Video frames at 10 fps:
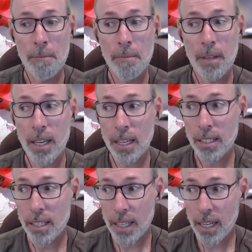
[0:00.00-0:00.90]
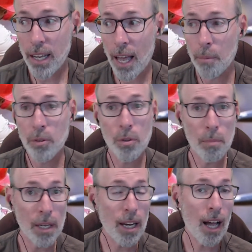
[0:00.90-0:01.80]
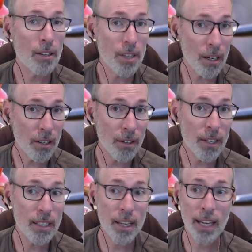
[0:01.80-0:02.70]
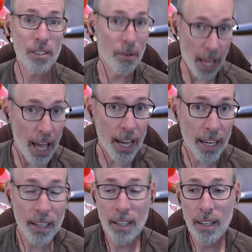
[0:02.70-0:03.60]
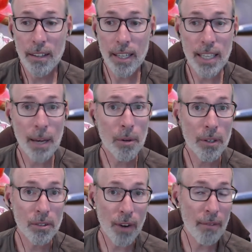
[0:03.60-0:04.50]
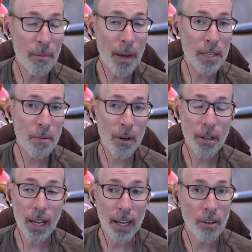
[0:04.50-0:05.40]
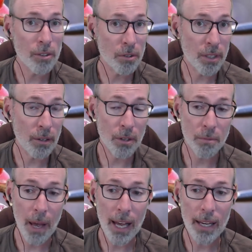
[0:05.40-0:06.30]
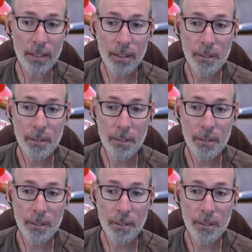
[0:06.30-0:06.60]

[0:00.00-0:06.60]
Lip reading: that he is indeed able to be Kyle Tucker, that his leg is okay, that he's able to drive the baseball and also steal those bags.